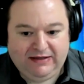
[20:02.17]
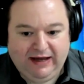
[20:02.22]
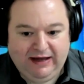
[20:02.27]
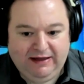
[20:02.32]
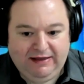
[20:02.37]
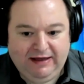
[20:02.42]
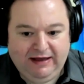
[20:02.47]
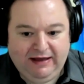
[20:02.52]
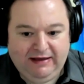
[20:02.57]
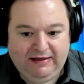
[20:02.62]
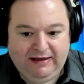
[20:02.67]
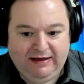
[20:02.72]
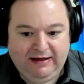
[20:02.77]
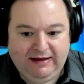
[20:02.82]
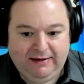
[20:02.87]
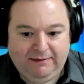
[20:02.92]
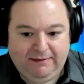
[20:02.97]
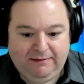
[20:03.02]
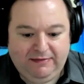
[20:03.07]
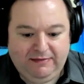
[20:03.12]
I think
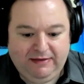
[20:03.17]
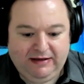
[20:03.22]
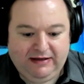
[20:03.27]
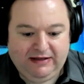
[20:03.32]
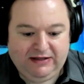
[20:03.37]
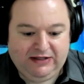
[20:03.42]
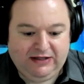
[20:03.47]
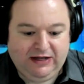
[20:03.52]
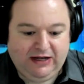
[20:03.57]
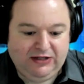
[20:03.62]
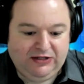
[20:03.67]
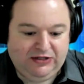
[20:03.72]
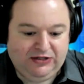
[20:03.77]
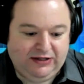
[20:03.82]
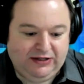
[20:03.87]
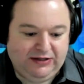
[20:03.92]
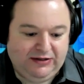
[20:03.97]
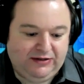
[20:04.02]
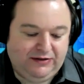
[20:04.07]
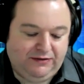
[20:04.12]
the
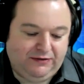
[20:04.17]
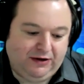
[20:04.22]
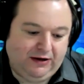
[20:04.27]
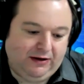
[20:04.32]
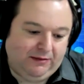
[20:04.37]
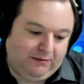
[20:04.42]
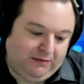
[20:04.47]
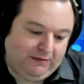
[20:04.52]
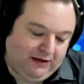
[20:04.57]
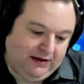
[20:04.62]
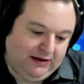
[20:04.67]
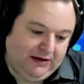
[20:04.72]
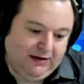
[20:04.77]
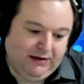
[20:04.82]
discussions from